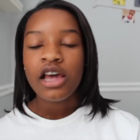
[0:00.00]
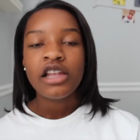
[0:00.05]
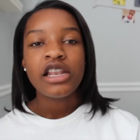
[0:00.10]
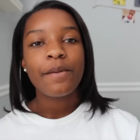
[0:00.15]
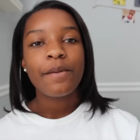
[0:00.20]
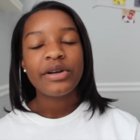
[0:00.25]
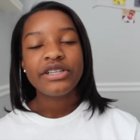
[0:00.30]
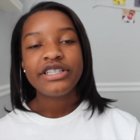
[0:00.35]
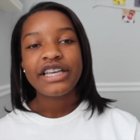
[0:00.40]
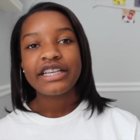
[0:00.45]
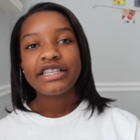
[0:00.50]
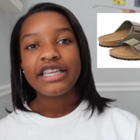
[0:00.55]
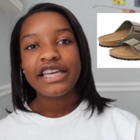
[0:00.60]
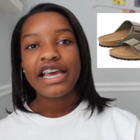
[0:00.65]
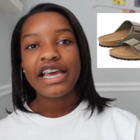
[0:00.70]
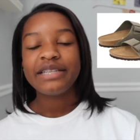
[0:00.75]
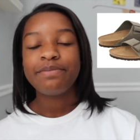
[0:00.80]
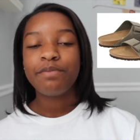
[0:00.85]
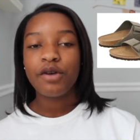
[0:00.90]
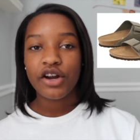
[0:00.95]
Number
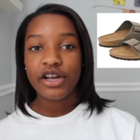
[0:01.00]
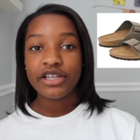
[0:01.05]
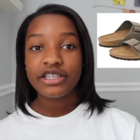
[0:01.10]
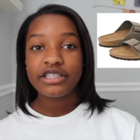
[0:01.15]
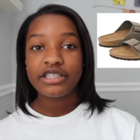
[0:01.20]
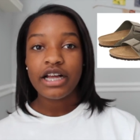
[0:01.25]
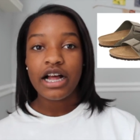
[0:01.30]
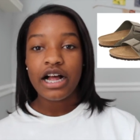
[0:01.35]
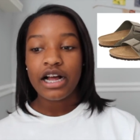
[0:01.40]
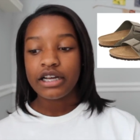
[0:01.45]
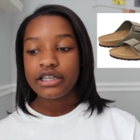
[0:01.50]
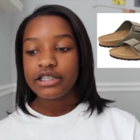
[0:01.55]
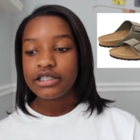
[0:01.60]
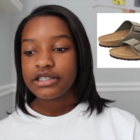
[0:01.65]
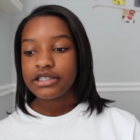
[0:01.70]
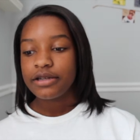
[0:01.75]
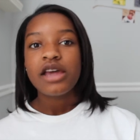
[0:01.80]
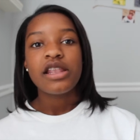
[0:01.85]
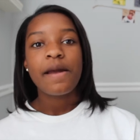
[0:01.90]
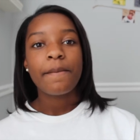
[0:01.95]
60 is
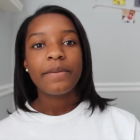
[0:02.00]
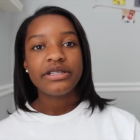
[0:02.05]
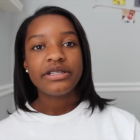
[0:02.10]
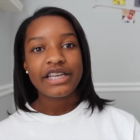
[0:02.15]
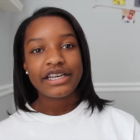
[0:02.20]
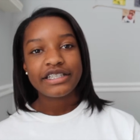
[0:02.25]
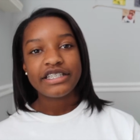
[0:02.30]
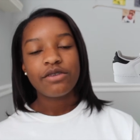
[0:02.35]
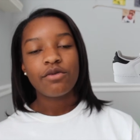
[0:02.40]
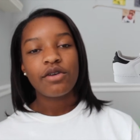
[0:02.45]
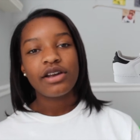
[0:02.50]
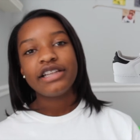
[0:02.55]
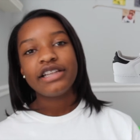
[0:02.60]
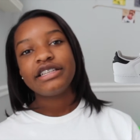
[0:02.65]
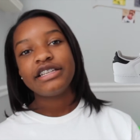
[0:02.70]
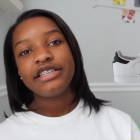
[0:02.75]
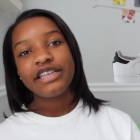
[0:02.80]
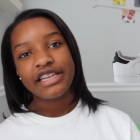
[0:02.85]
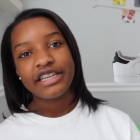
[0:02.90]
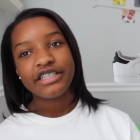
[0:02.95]
Birkenstocks. Number 61
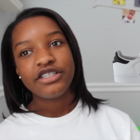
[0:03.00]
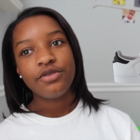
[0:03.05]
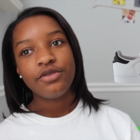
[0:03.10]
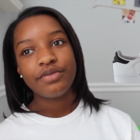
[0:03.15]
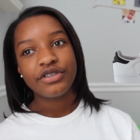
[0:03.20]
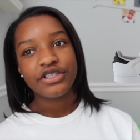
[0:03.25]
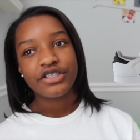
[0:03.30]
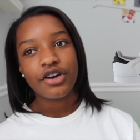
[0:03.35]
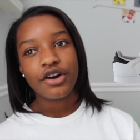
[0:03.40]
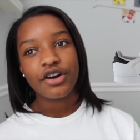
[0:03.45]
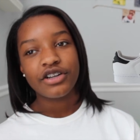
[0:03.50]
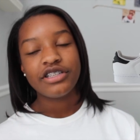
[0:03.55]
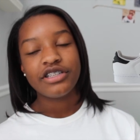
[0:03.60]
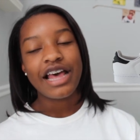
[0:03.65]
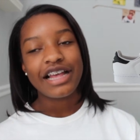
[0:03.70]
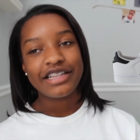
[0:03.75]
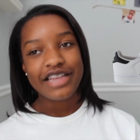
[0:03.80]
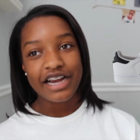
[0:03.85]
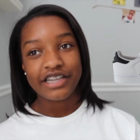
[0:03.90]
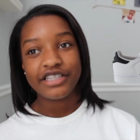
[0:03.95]
is Adidas Superstars, and
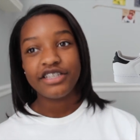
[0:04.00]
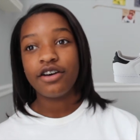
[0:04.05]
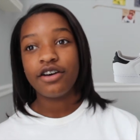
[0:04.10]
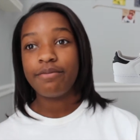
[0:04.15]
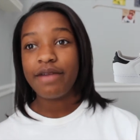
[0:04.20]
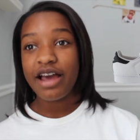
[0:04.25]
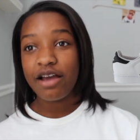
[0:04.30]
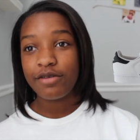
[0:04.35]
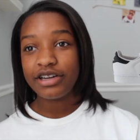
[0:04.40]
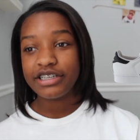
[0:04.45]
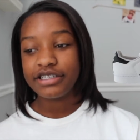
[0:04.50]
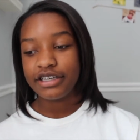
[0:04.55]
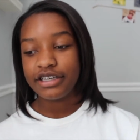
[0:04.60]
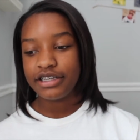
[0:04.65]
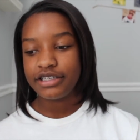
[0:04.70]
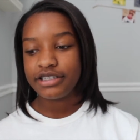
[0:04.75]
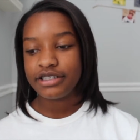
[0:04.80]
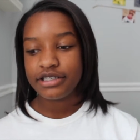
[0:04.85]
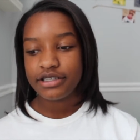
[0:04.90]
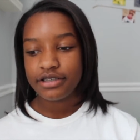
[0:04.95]
that's actually on my wish
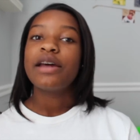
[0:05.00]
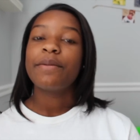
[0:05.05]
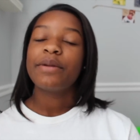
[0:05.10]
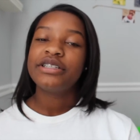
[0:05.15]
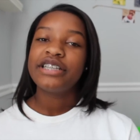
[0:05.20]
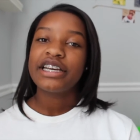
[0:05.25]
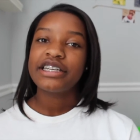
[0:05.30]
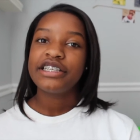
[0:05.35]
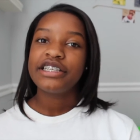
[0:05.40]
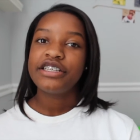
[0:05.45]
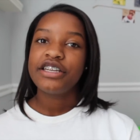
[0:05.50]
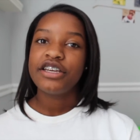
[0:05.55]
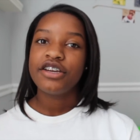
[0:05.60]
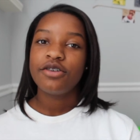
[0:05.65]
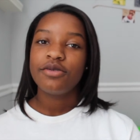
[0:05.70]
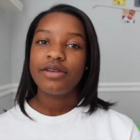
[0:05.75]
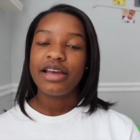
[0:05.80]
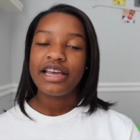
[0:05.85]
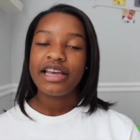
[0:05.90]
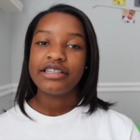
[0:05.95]
list. Number
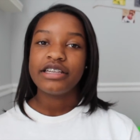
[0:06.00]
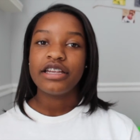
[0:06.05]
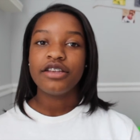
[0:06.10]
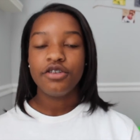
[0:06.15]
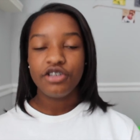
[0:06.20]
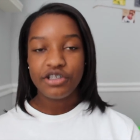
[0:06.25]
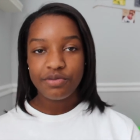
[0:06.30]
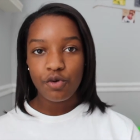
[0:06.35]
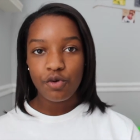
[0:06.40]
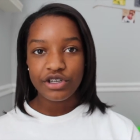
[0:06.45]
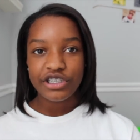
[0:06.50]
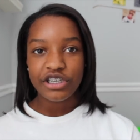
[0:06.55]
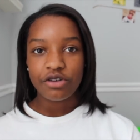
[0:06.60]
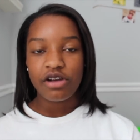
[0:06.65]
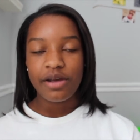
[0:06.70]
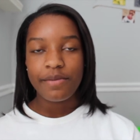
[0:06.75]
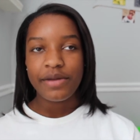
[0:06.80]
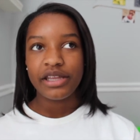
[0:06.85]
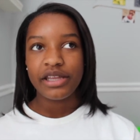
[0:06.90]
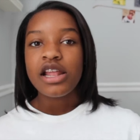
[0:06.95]
62 is new sports
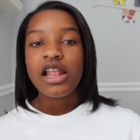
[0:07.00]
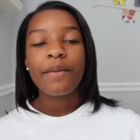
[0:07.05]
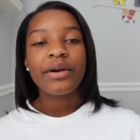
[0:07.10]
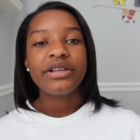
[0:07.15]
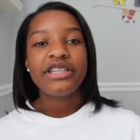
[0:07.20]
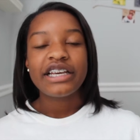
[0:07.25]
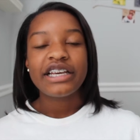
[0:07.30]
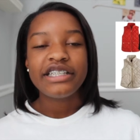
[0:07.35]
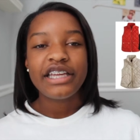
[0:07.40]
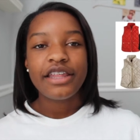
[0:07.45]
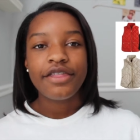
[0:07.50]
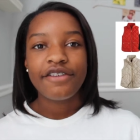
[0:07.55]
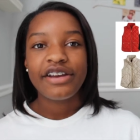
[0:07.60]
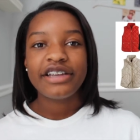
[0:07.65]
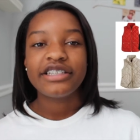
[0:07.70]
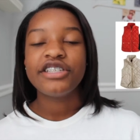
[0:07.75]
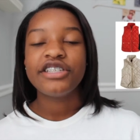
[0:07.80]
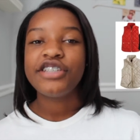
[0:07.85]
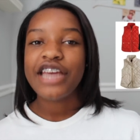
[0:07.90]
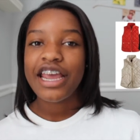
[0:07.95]
equipment. Number 63
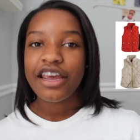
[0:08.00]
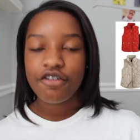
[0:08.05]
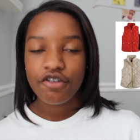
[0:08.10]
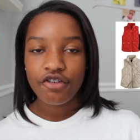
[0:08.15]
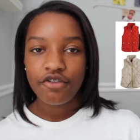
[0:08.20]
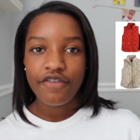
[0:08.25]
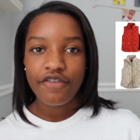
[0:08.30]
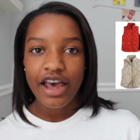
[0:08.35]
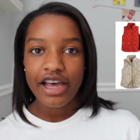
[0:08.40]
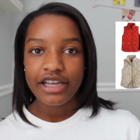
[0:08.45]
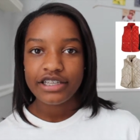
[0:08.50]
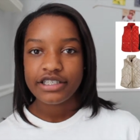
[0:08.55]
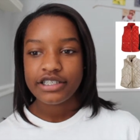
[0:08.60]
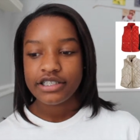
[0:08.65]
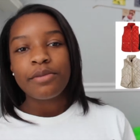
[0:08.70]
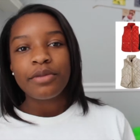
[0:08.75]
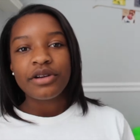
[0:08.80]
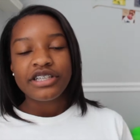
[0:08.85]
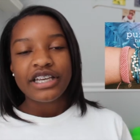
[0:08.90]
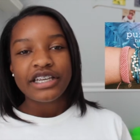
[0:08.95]
is a J. Crew
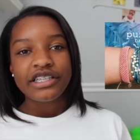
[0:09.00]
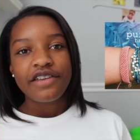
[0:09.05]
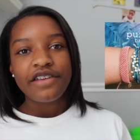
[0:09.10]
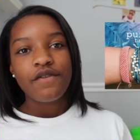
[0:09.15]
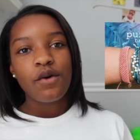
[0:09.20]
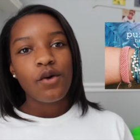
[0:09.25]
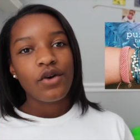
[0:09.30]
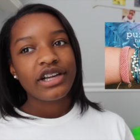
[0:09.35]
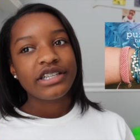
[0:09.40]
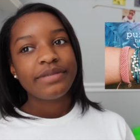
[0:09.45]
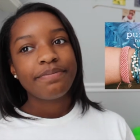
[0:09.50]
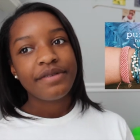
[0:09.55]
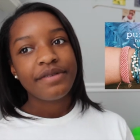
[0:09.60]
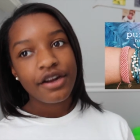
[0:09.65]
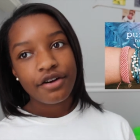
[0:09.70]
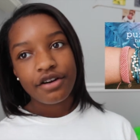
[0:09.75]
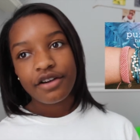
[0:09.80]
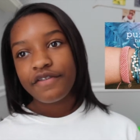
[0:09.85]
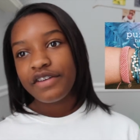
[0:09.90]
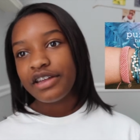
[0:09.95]
vest. Number 64 is
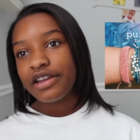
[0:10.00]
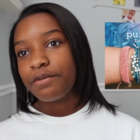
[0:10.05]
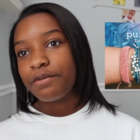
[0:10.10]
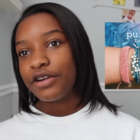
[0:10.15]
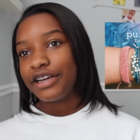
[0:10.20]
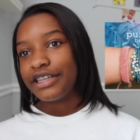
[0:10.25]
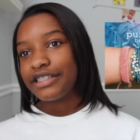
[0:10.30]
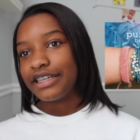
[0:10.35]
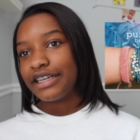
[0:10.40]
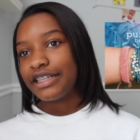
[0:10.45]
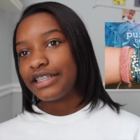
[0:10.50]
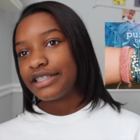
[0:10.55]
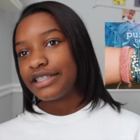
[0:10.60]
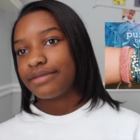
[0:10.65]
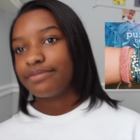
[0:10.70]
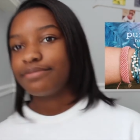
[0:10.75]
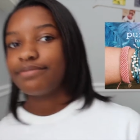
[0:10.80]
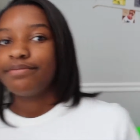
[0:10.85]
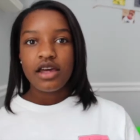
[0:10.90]
Pura Vida bracelets.